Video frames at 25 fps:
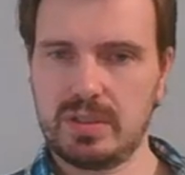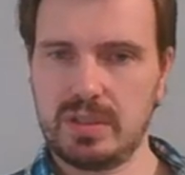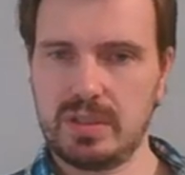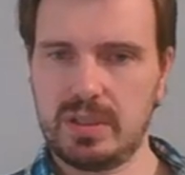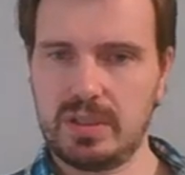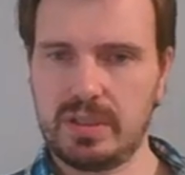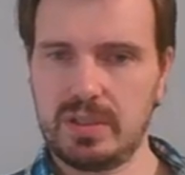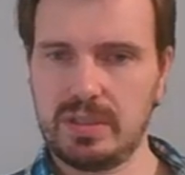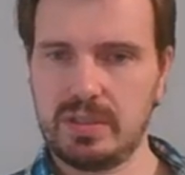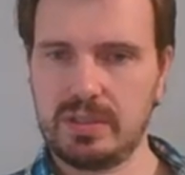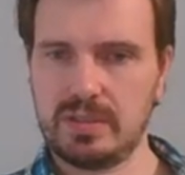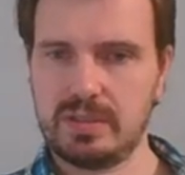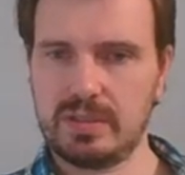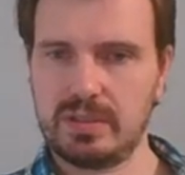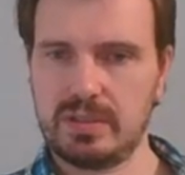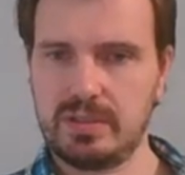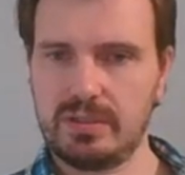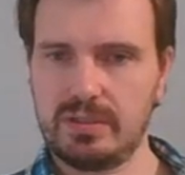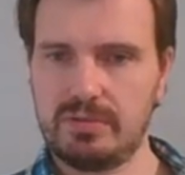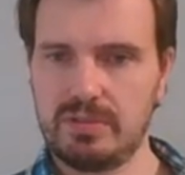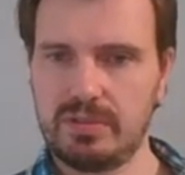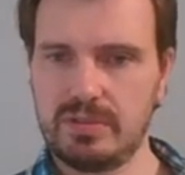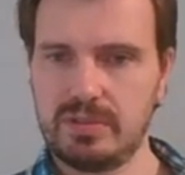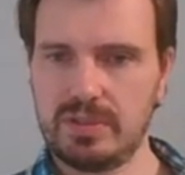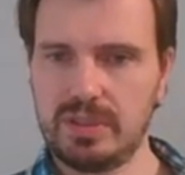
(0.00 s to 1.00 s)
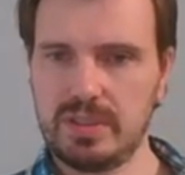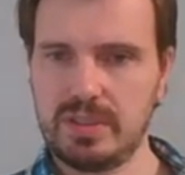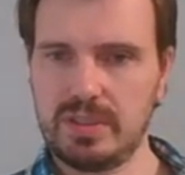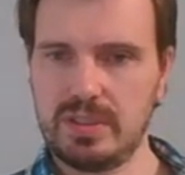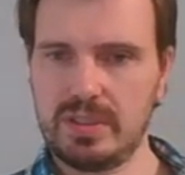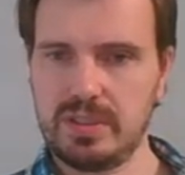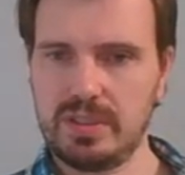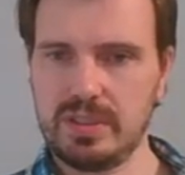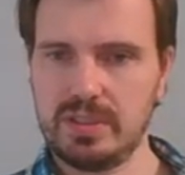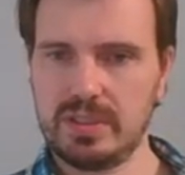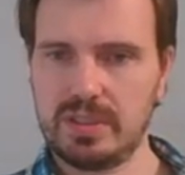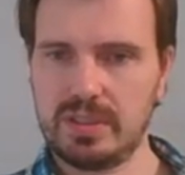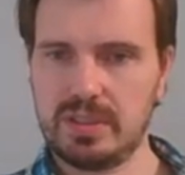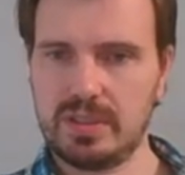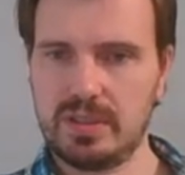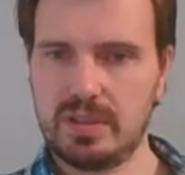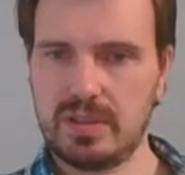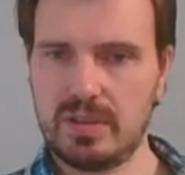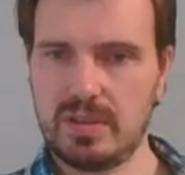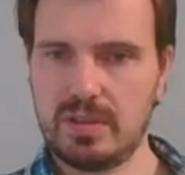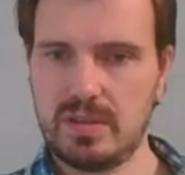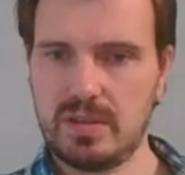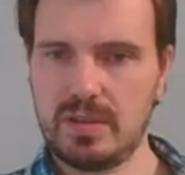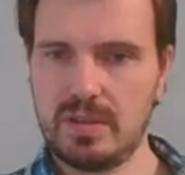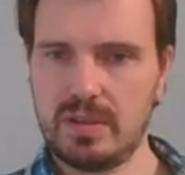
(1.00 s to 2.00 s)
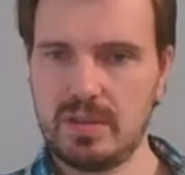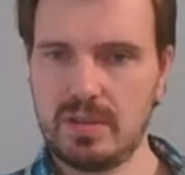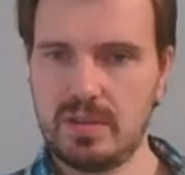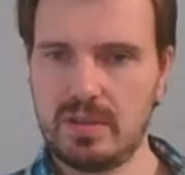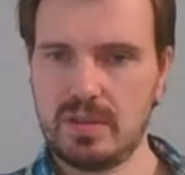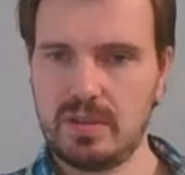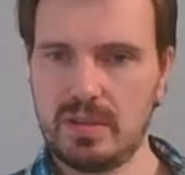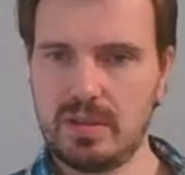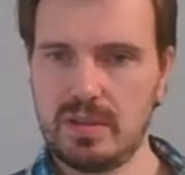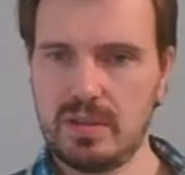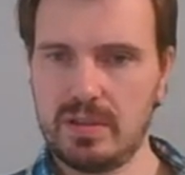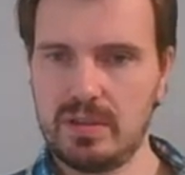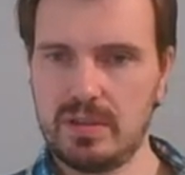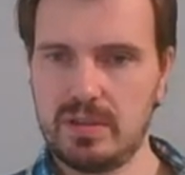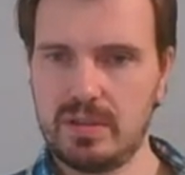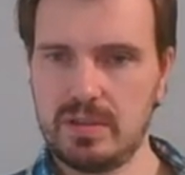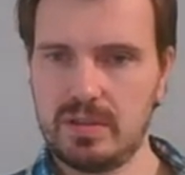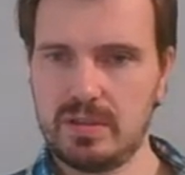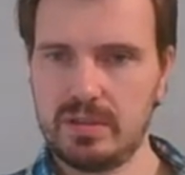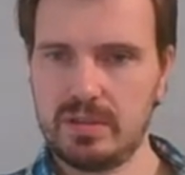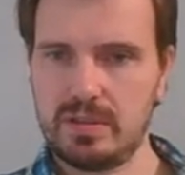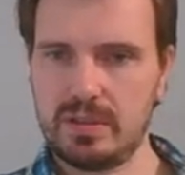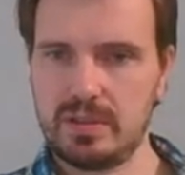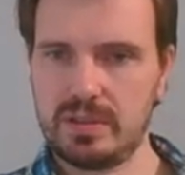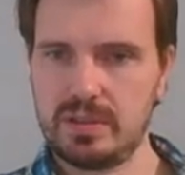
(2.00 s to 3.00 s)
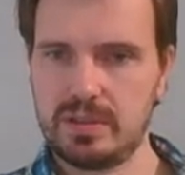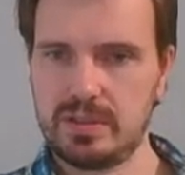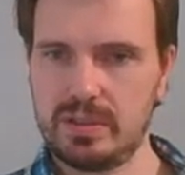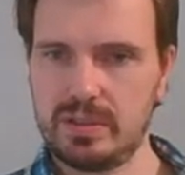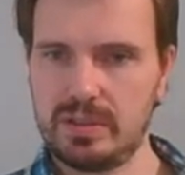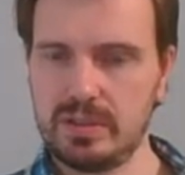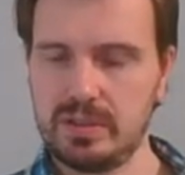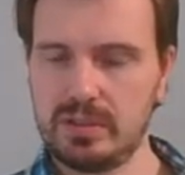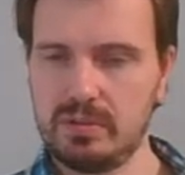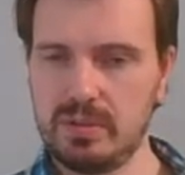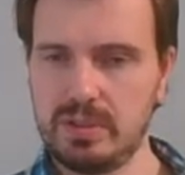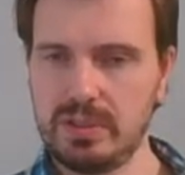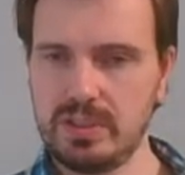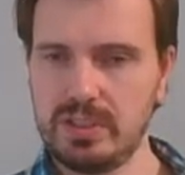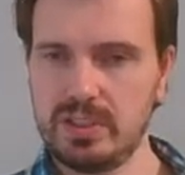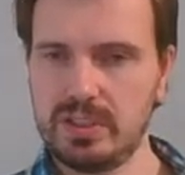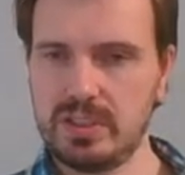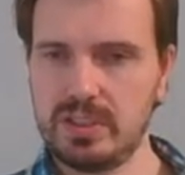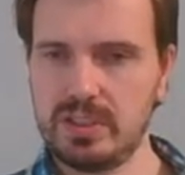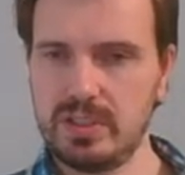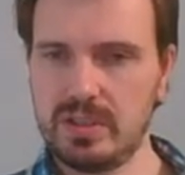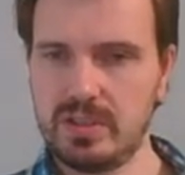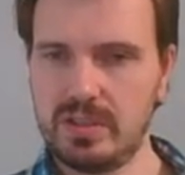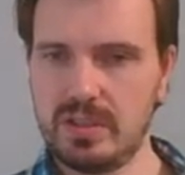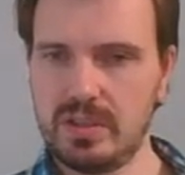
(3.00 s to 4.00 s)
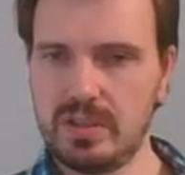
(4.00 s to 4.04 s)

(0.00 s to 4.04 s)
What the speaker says: Okay, so if you see this, this is a switch.